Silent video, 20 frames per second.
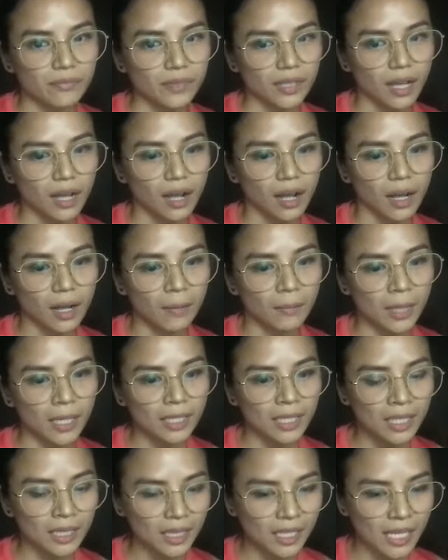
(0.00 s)
and
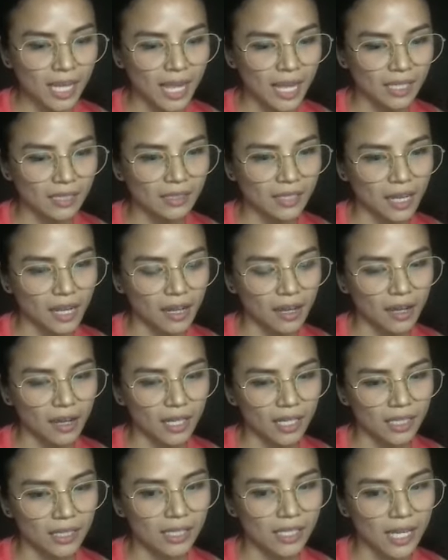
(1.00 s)
in the
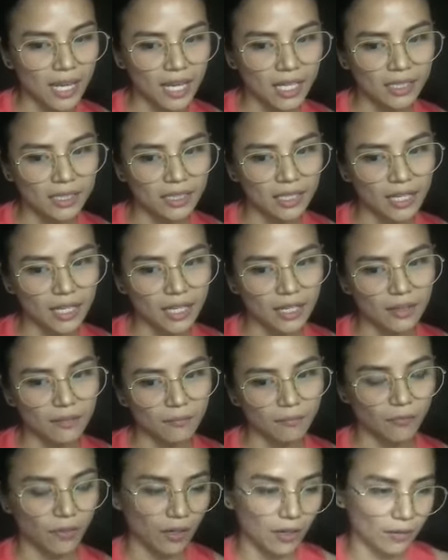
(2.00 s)
end
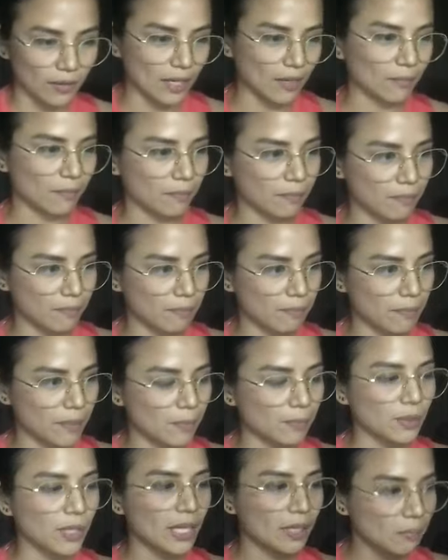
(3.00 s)
for like
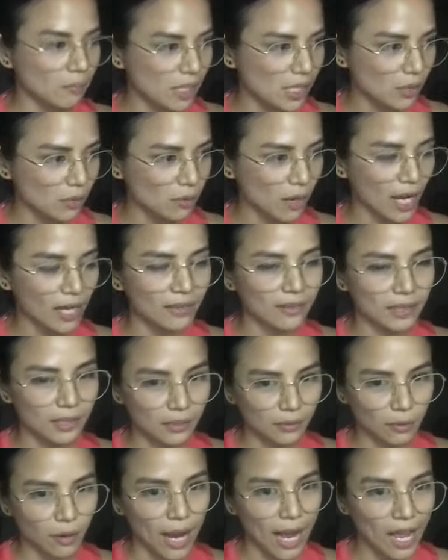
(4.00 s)
people like me who have
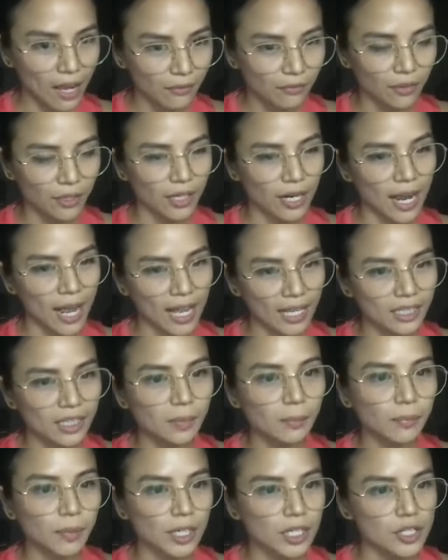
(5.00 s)
or had
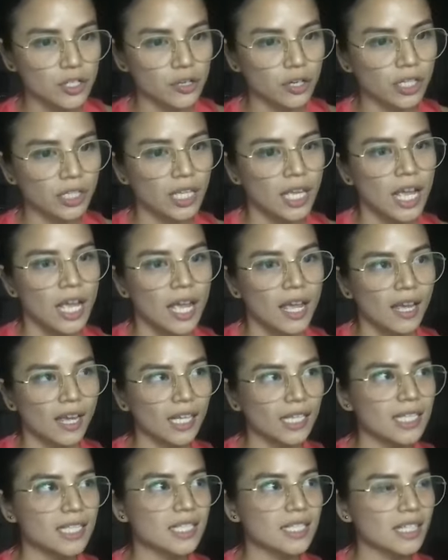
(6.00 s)
depression,
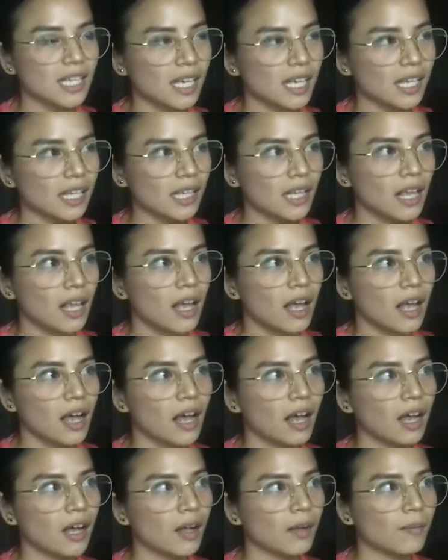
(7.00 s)
it's still
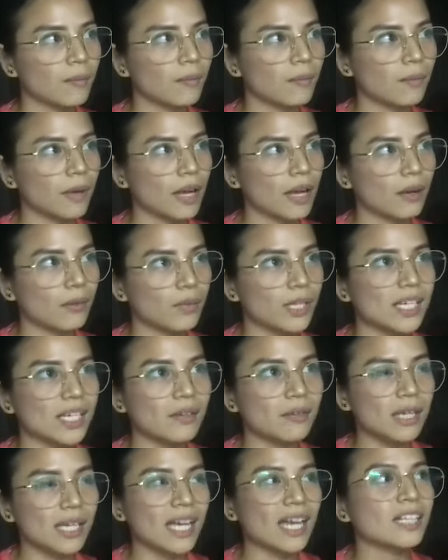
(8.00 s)

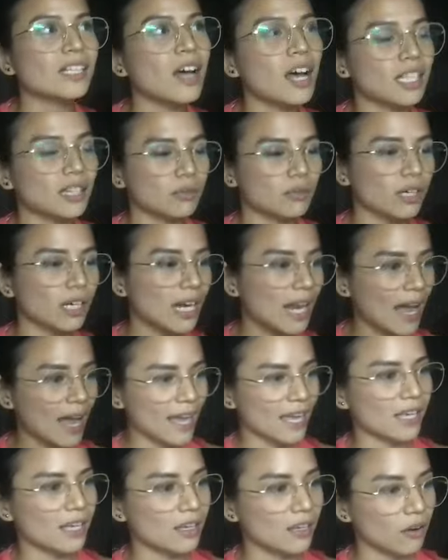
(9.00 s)
we cannot
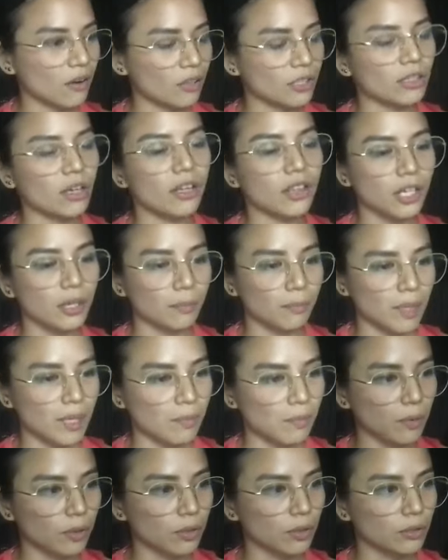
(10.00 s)
rely on other
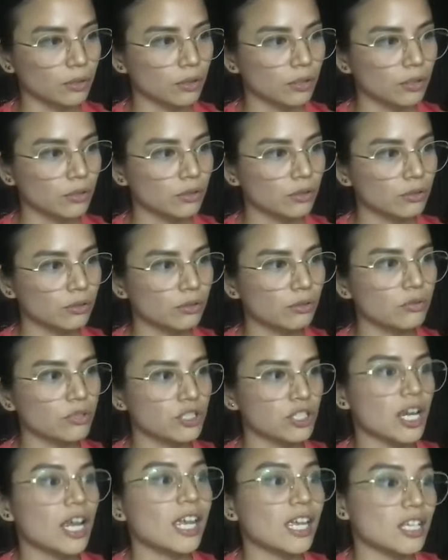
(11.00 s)
people to
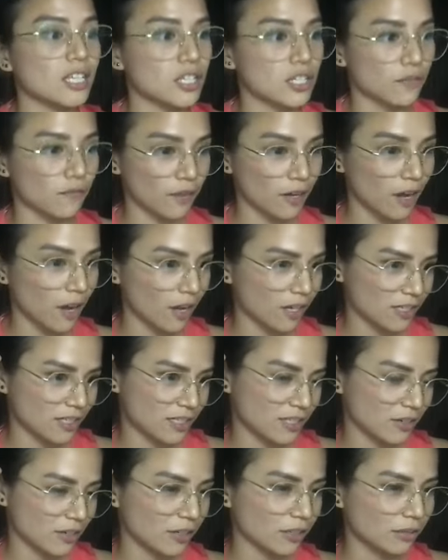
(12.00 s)
change for
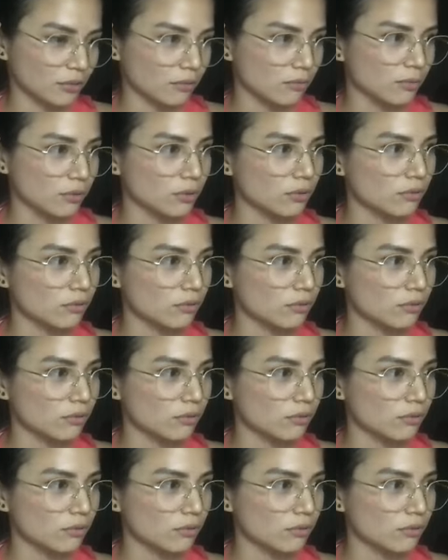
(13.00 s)
us, or to